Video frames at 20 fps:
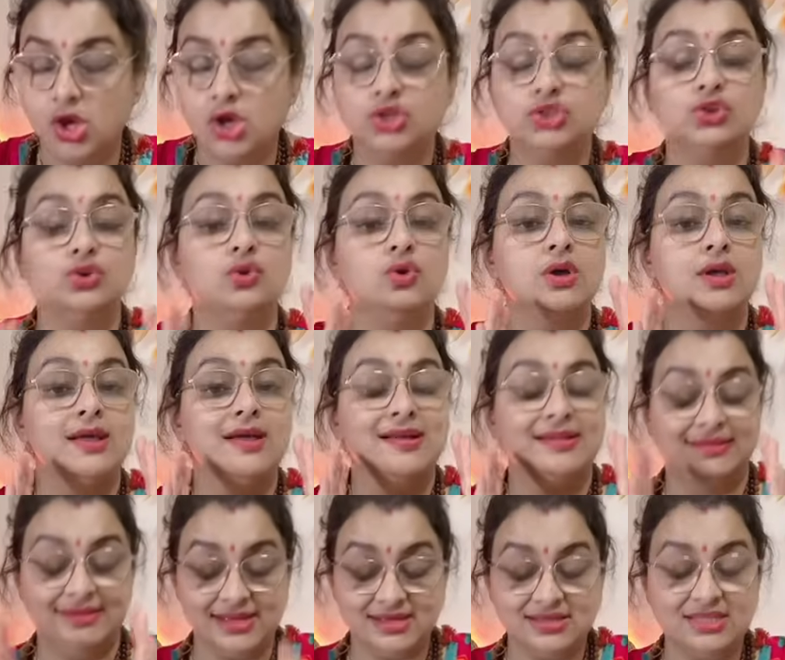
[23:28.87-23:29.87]
So
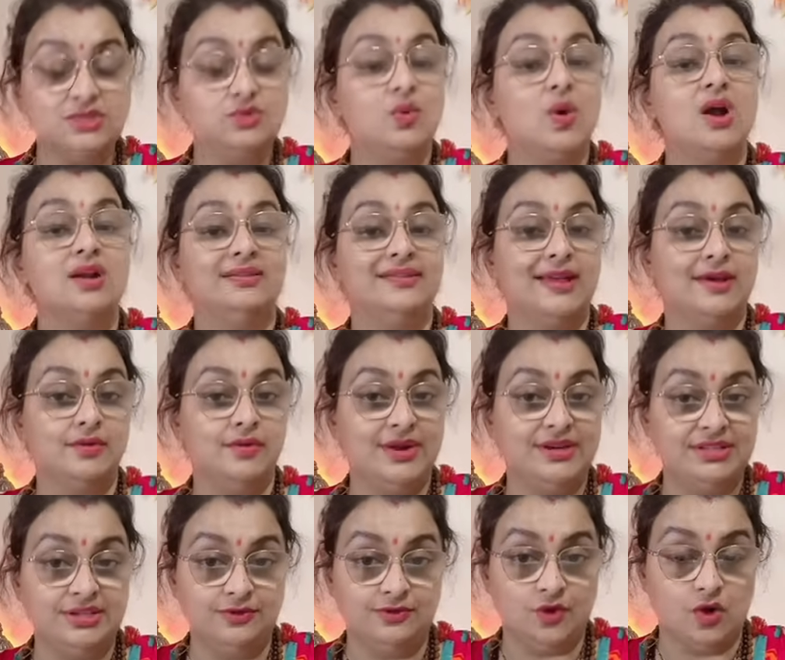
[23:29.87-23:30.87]
this is what they are
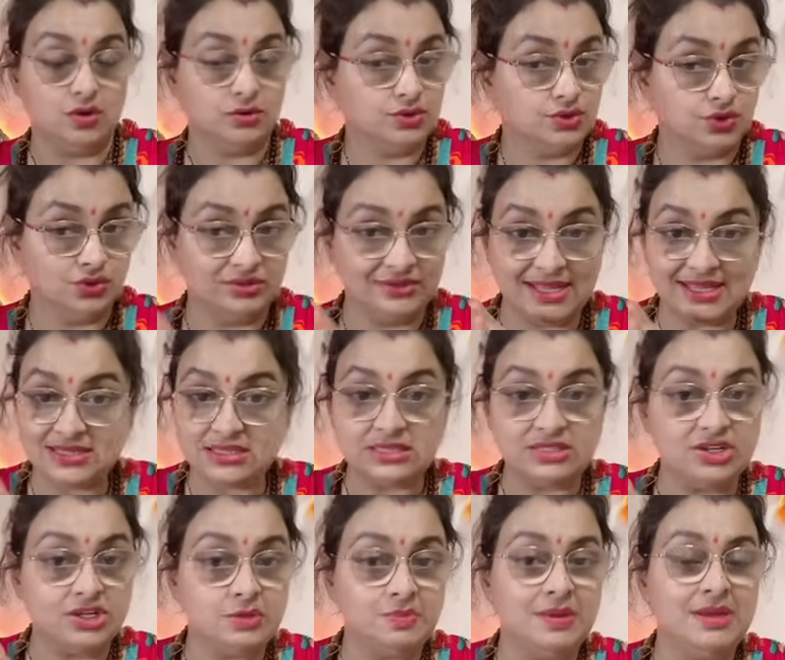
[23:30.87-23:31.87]
waiting for. So this
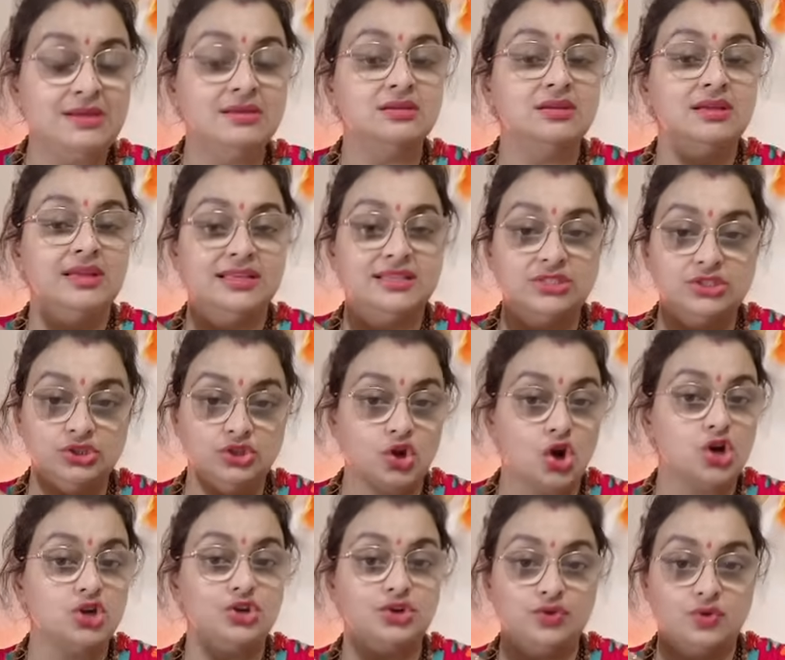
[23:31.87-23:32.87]
treatment is
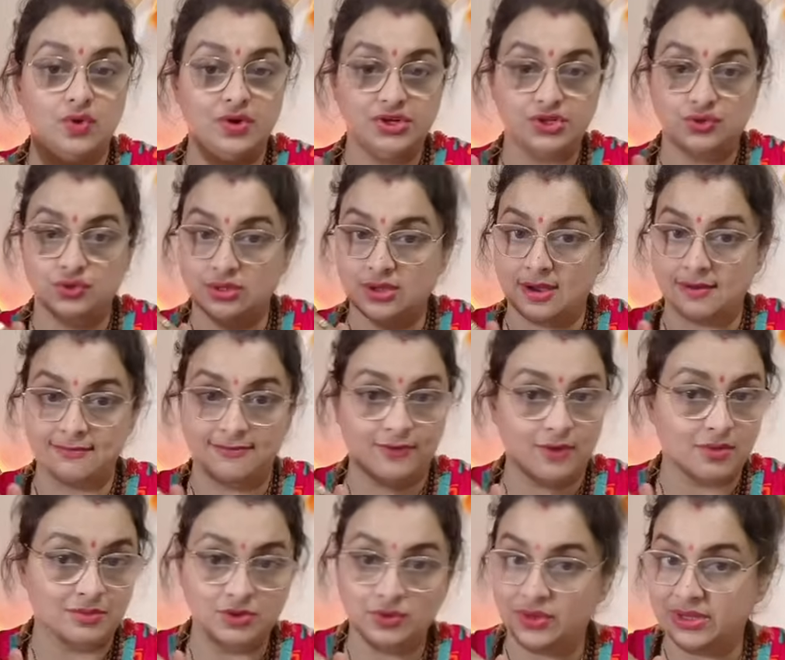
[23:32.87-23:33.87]
not going to come
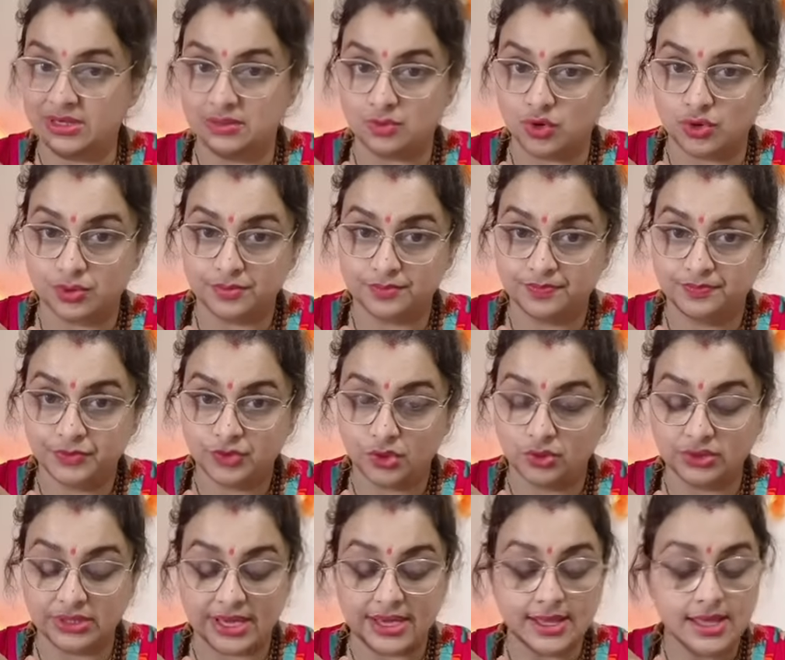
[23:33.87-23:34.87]
from you anymore.
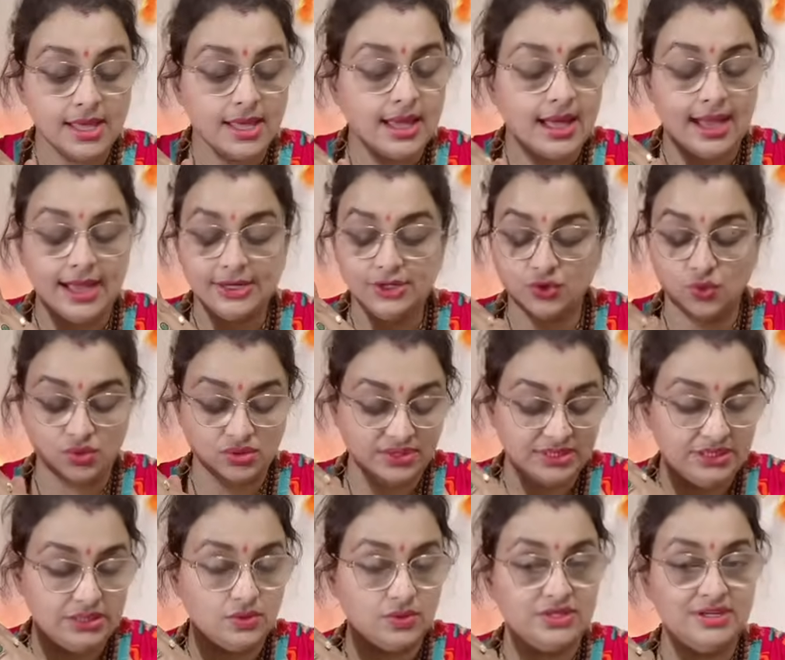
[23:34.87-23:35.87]
Okay. I don't
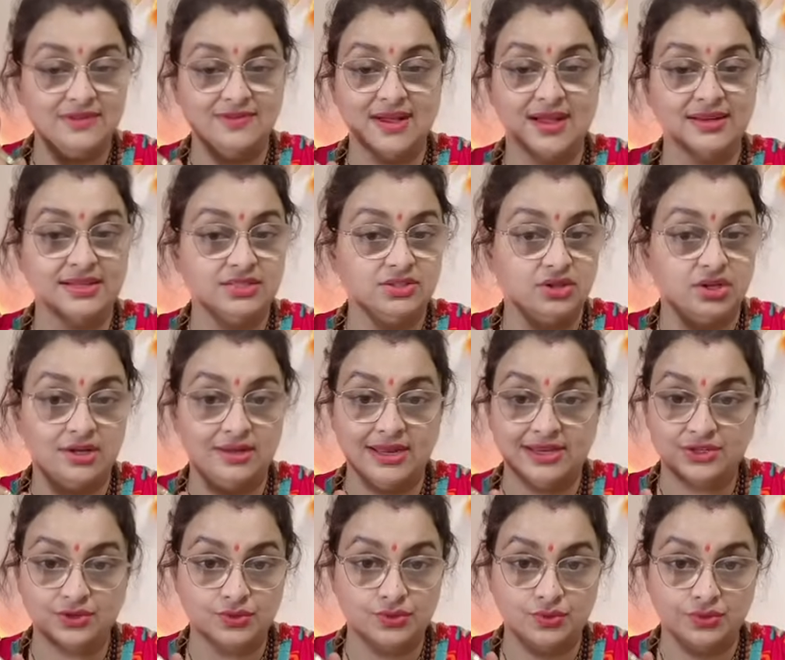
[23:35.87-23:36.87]
think your divine is going to
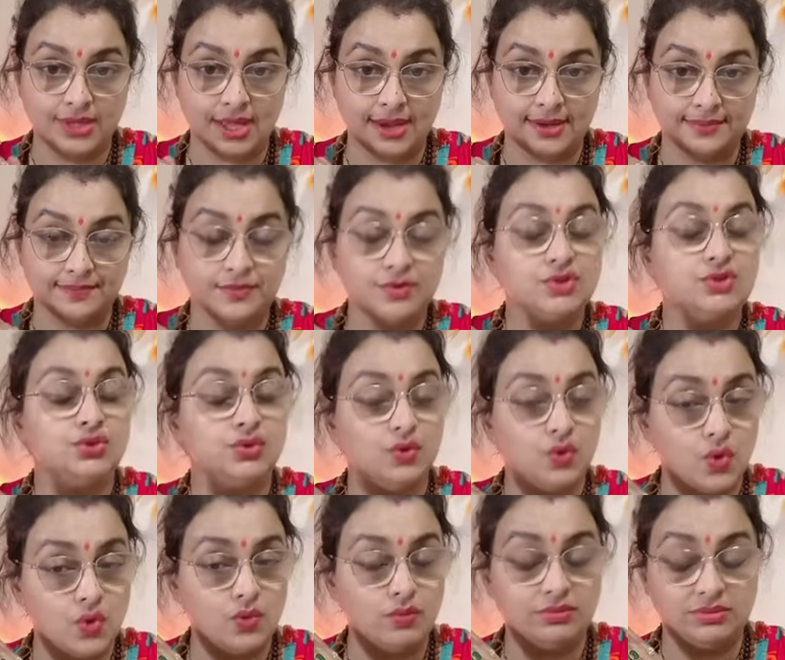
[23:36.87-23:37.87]
let you do that. So
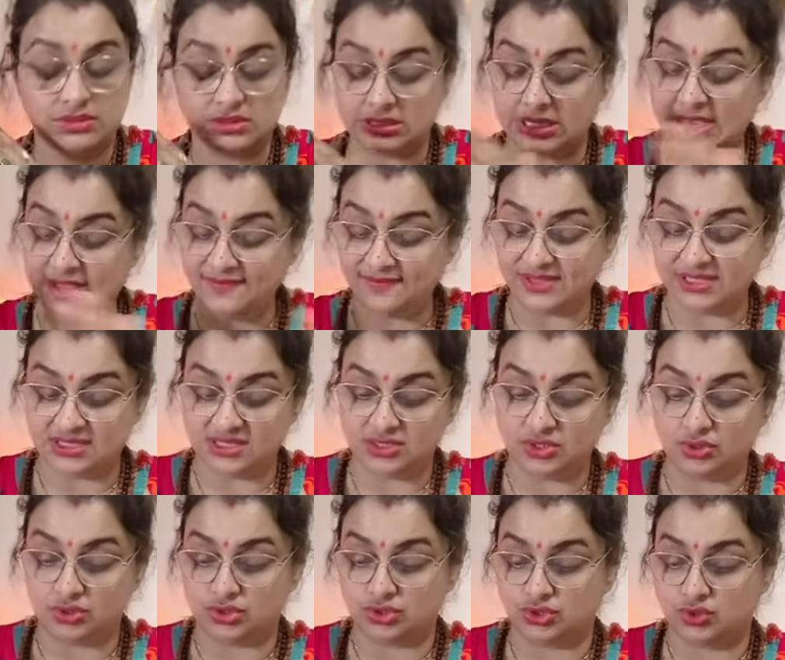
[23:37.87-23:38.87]
go, if this is
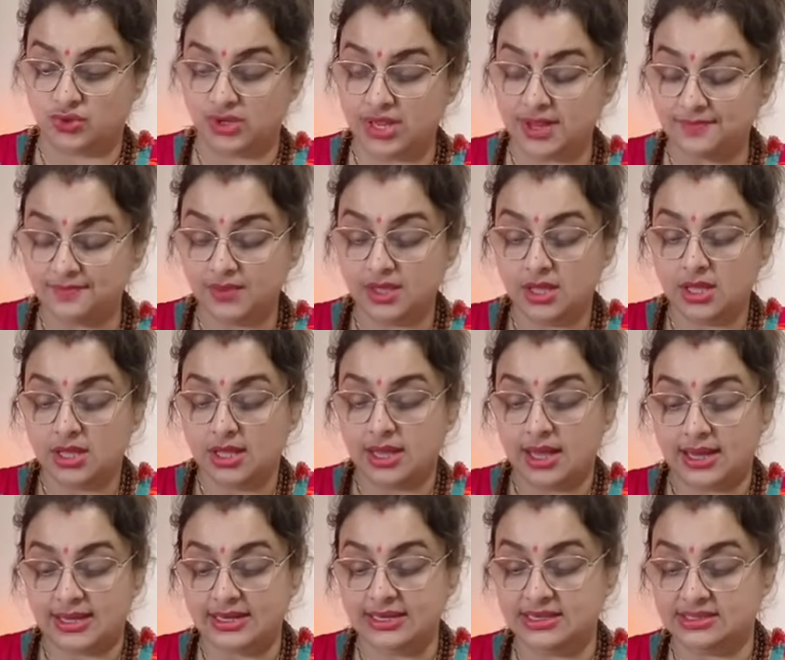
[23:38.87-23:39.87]
your story,
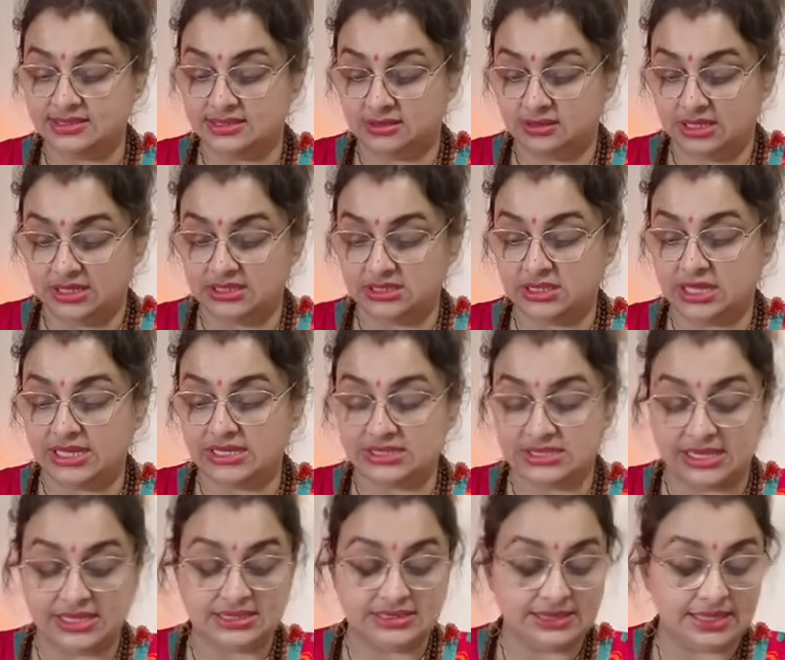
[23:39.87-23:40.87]
honey, listen, it's, it's,
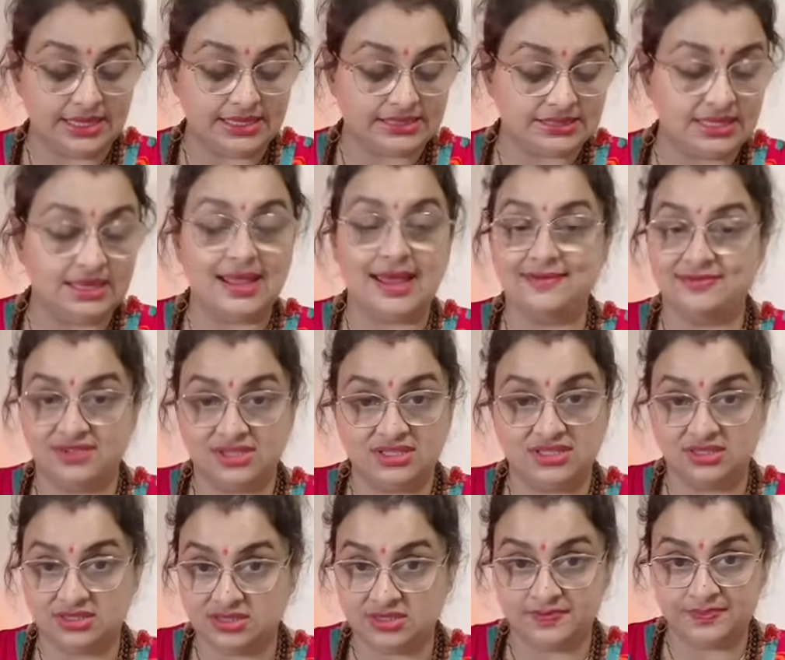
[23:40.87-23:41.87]
it's, a, it's a
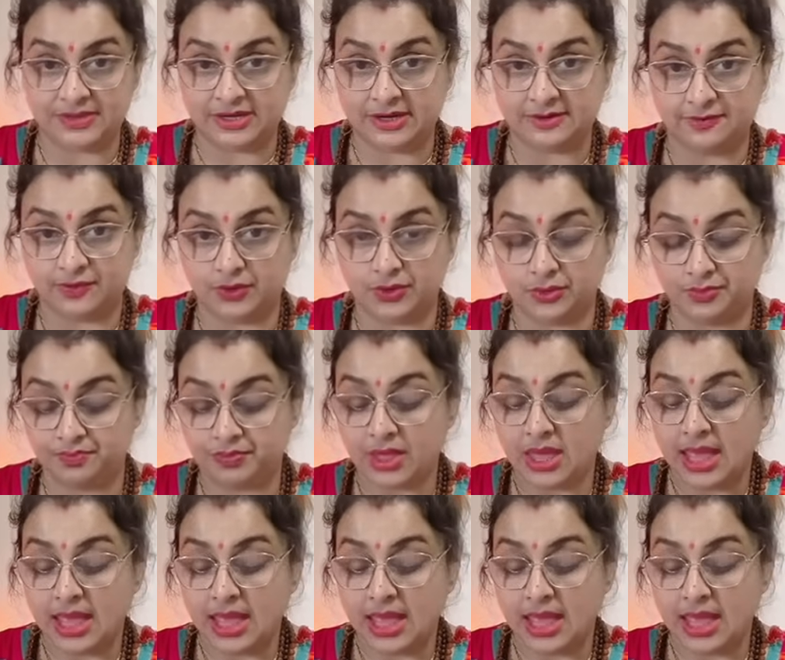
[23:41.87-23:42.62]
life-changing period for you.